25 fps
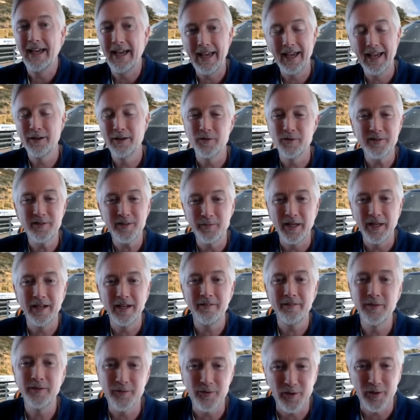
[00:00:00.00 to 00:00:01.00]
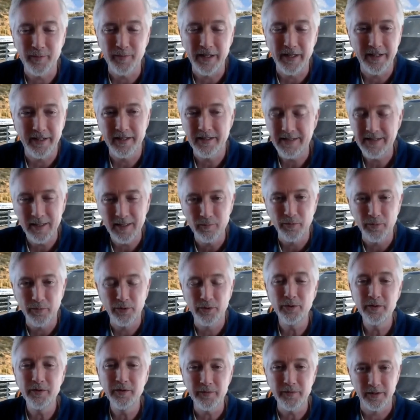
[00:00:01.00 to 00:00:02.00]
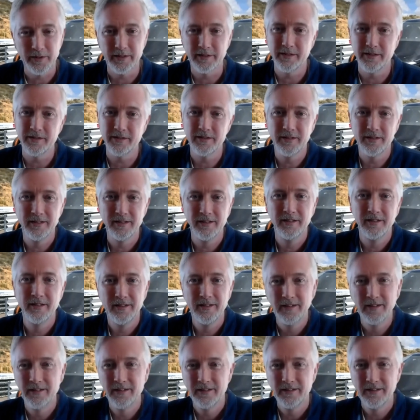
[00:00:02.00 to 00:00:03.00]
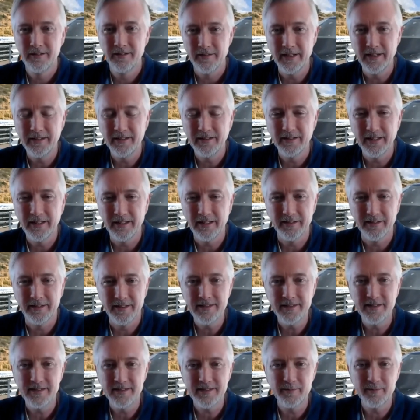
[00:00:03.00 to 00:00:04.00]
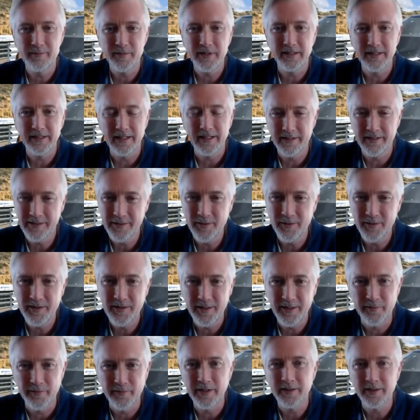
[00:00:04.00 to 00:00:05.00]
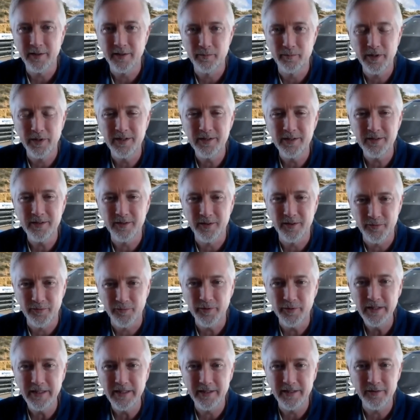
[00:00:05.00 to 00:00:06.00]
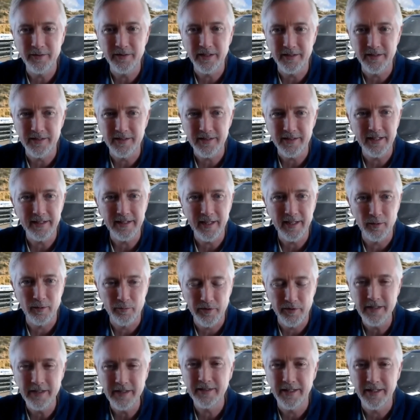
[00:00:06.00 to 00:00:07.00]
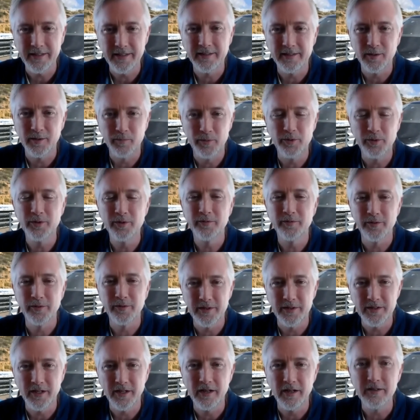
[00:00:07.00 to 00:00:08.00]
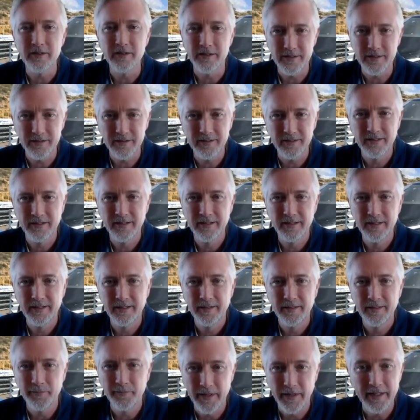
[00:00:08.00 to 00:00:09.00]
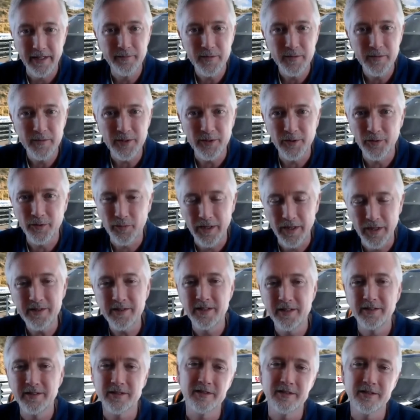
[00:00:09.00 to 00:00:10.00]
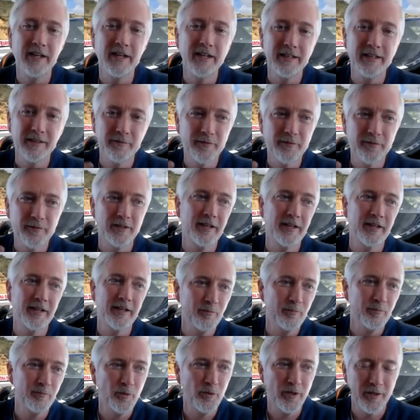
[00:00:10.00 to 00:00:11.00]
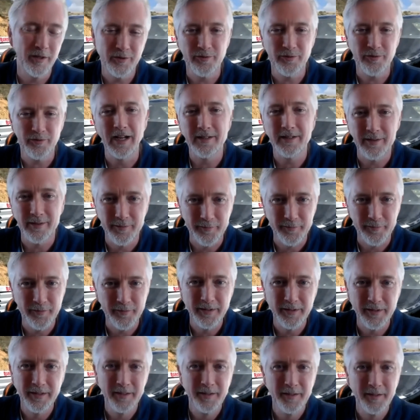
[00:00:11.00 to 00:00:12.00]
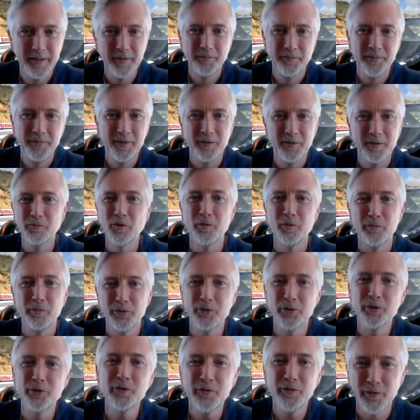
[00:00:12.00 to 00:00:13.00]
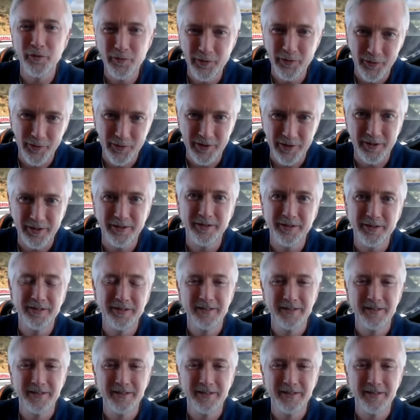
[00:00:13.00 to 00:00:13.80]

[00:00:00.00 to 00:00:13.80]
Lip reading: And one thing we haven't talked about yet is how beautiful it is, right? This is something that until you see the vehicle in person, you really don't understand how breathtakingly beautiful this car is, right? So we're actually designing for a more attractive, more beautiful future,